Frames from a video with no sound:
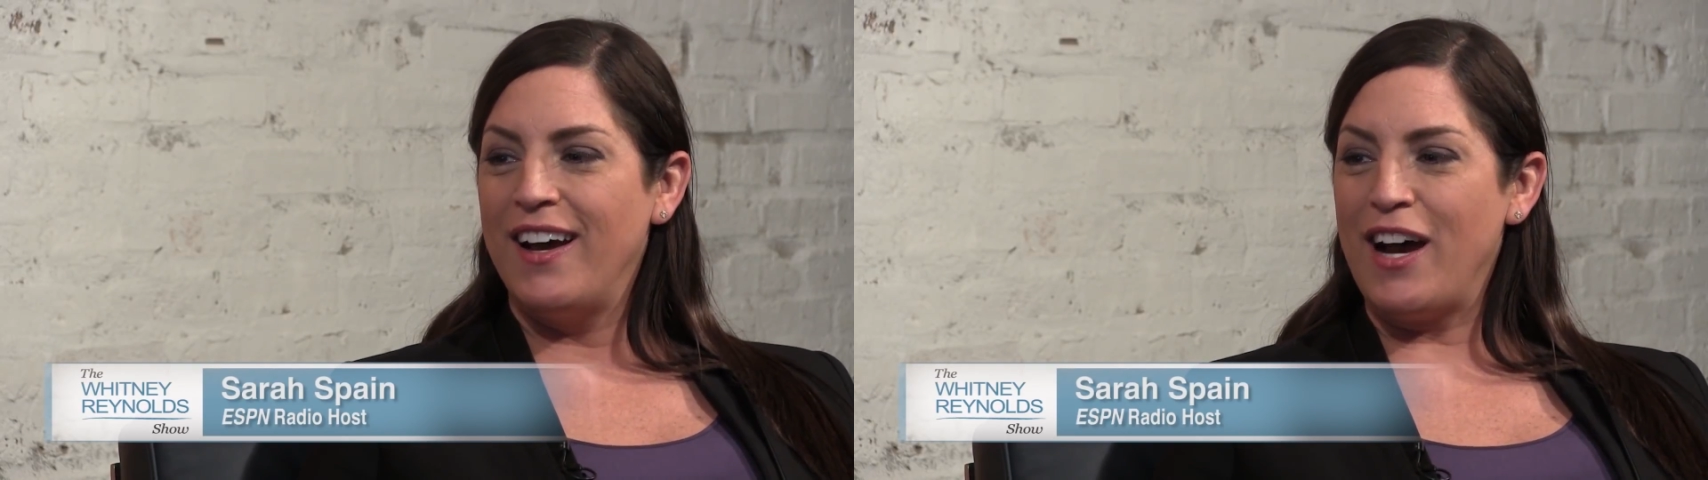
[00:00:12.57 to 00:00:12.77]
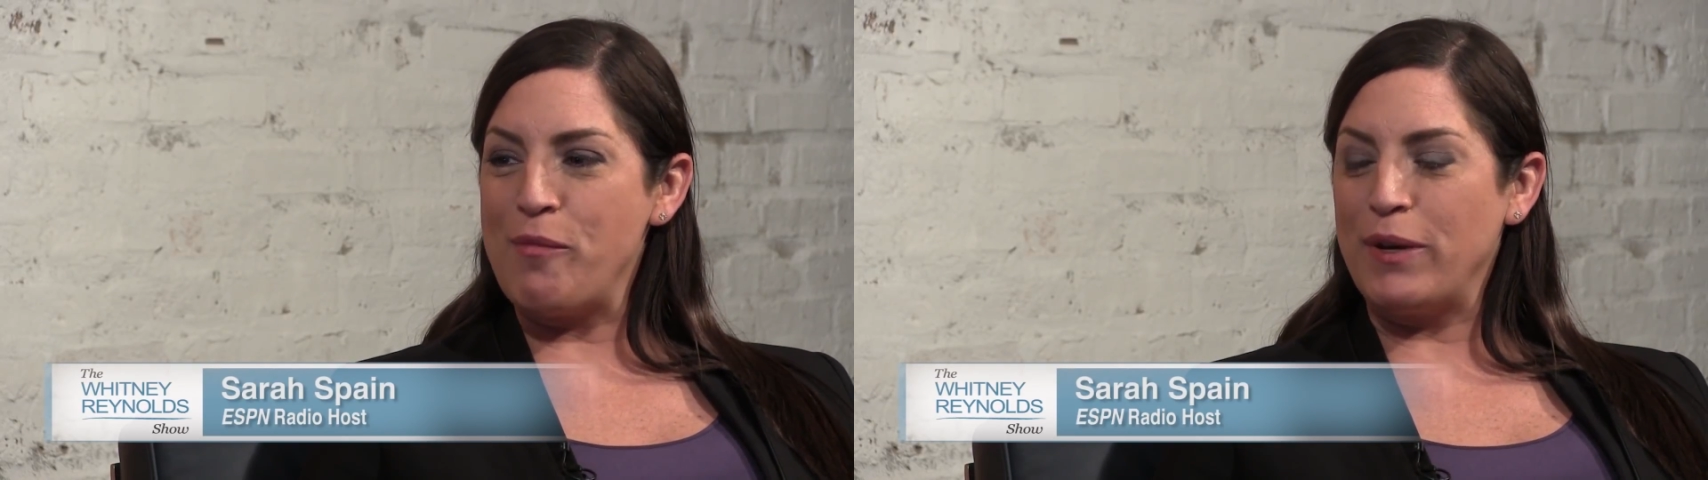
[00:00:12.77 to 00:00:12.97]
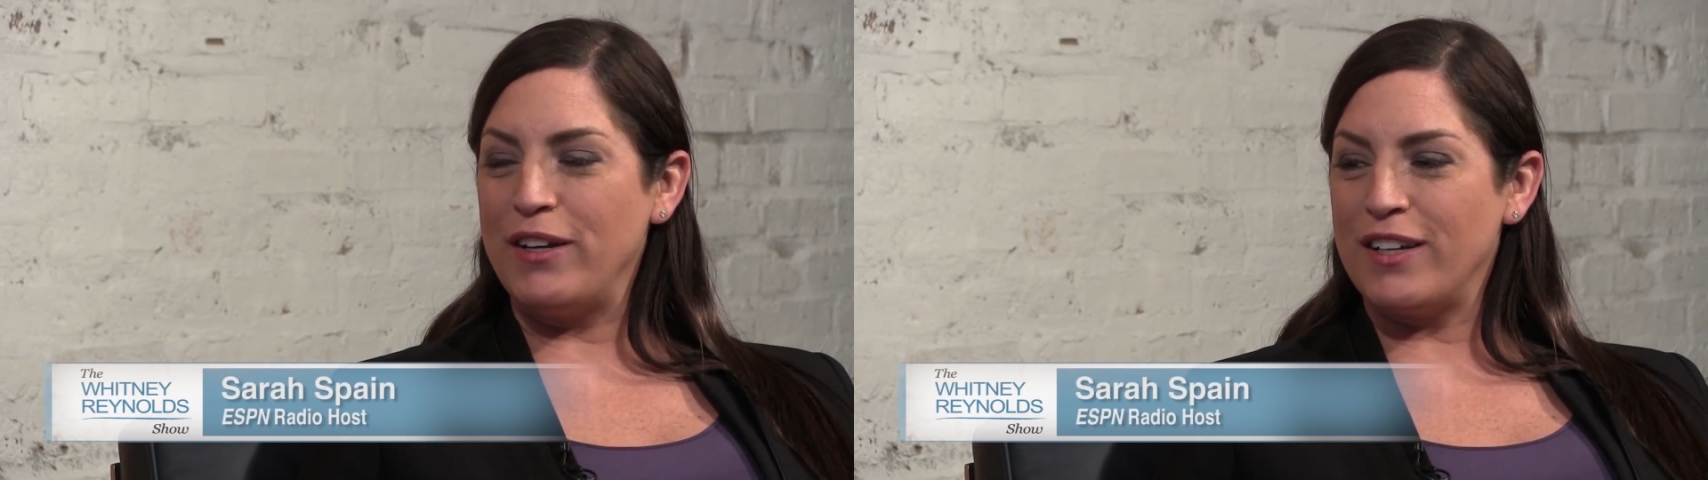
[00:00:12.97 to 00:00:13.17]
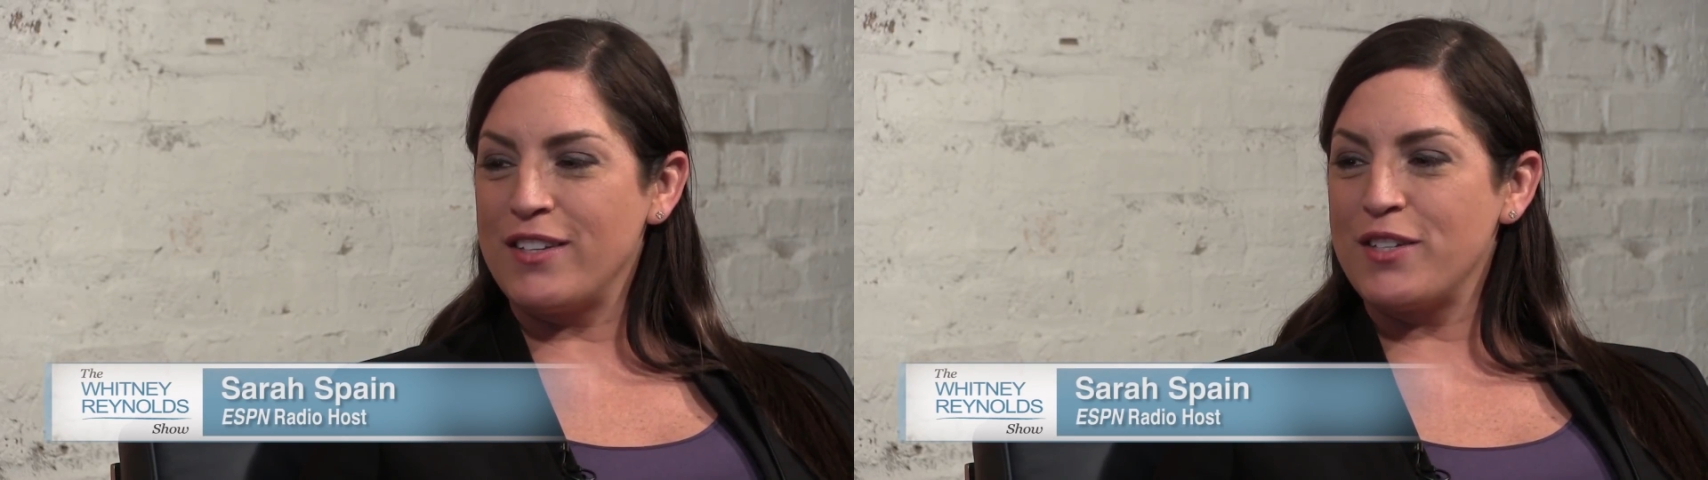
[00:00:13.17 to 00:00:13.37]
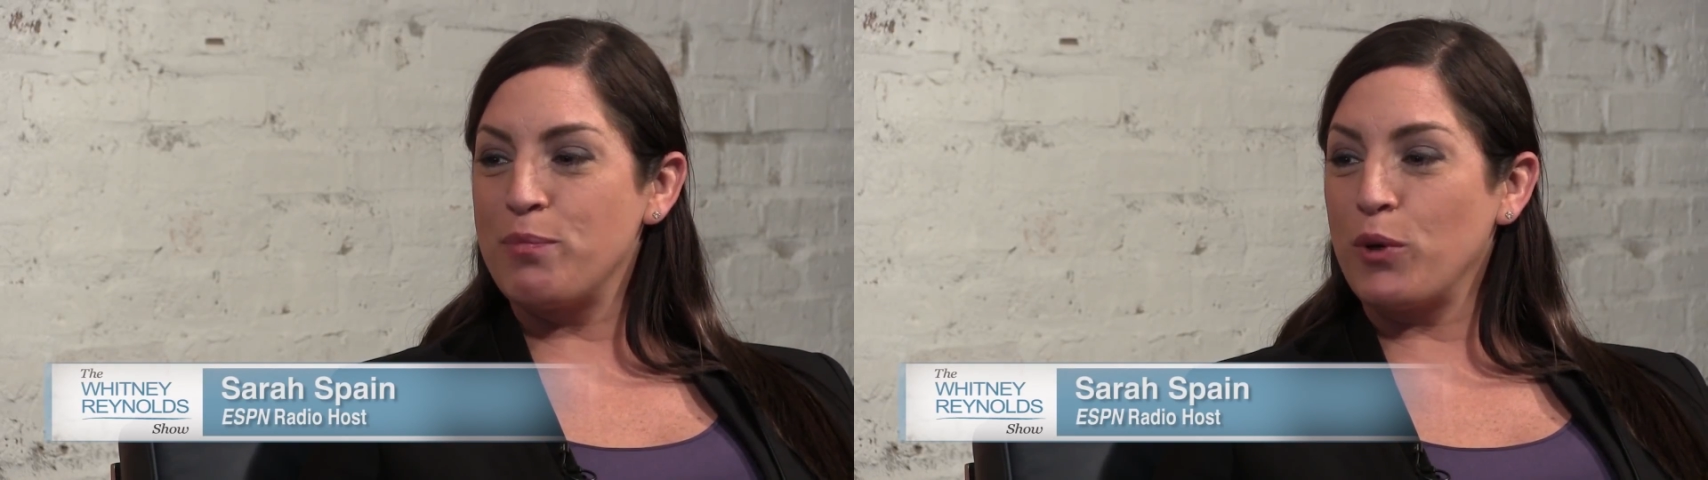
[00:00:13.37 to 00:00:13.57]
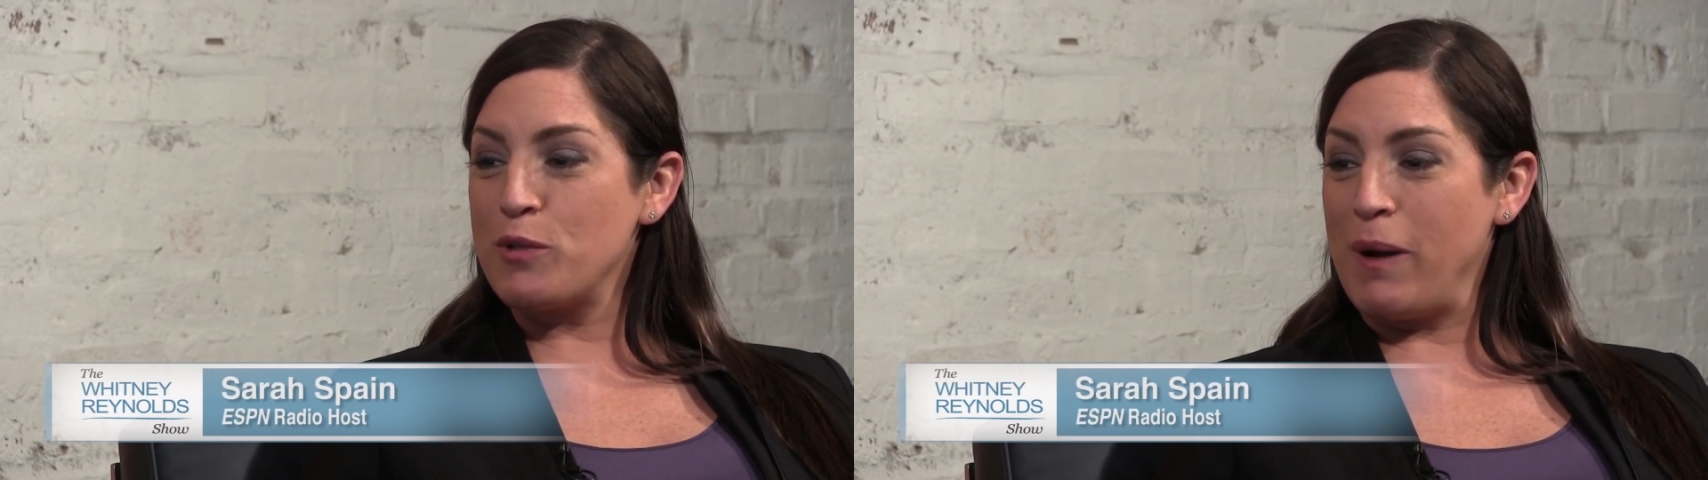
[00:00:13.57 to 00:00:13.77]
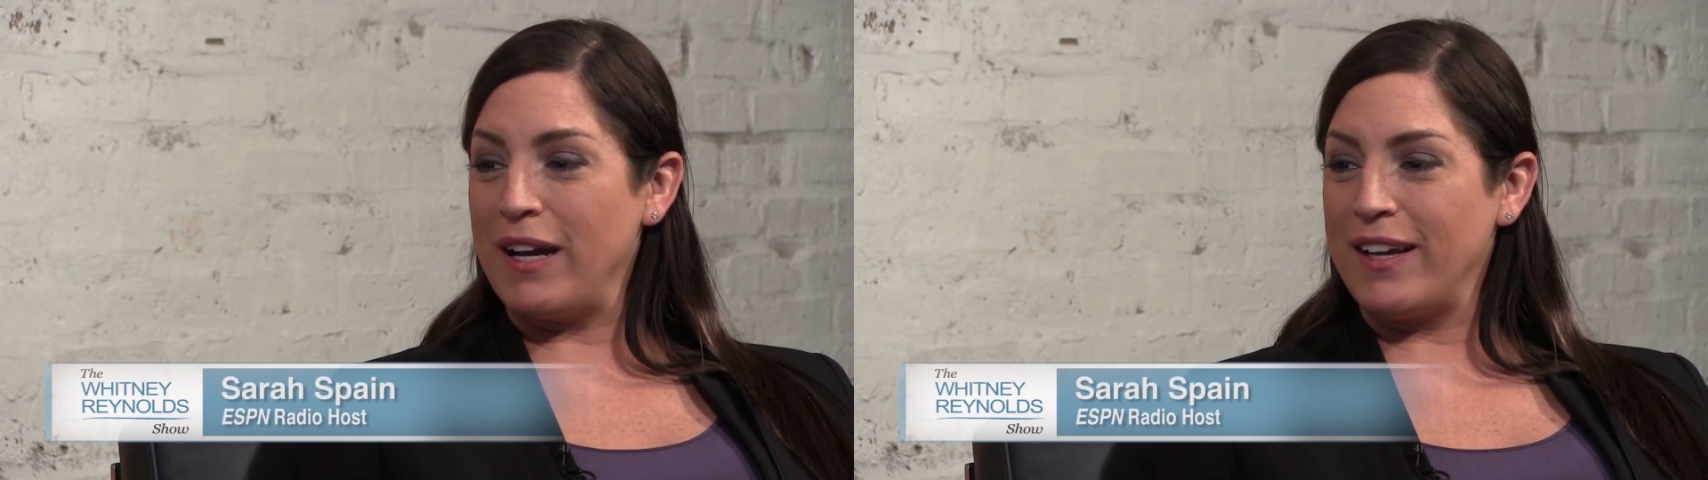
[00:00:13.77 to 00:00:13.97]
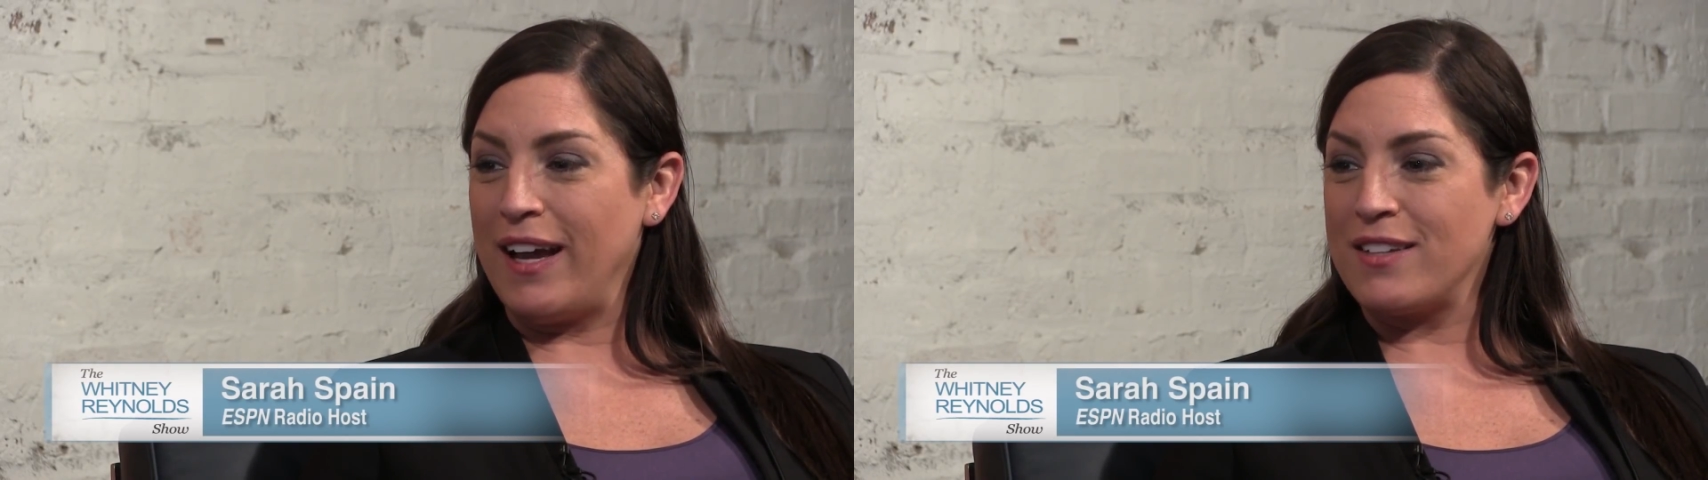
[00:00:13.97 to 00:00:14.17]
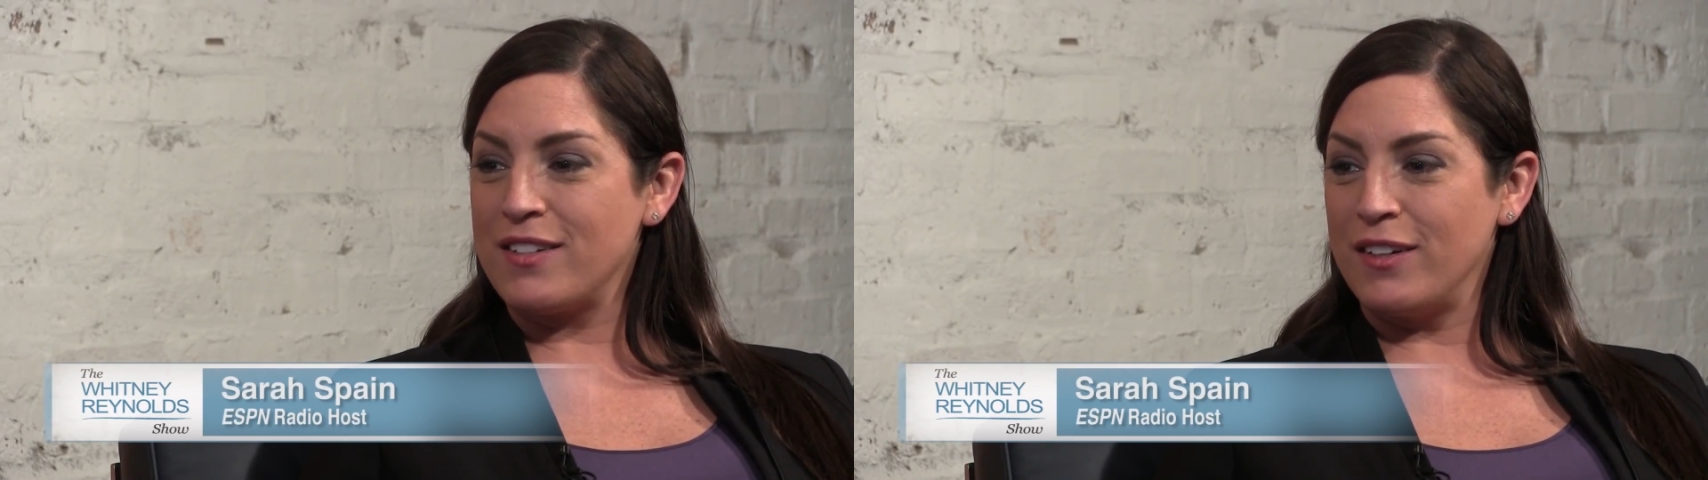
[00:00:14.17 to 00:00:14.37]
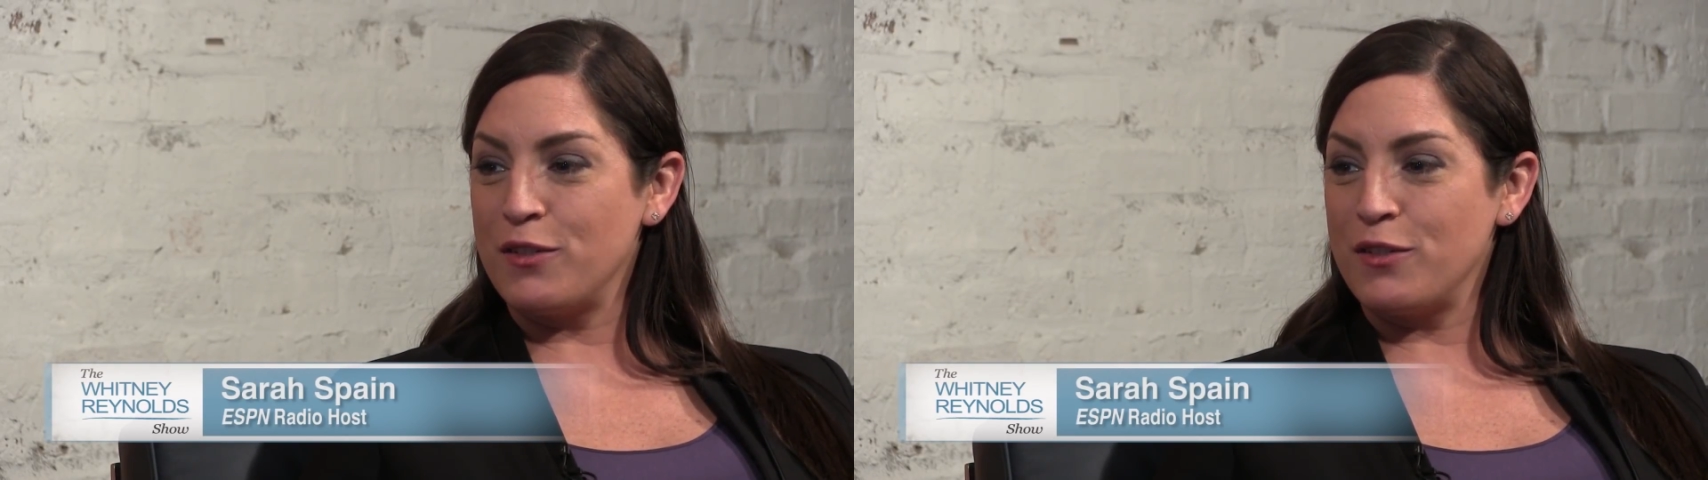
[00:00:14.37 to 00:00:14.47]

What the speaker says: but he does a sports podcast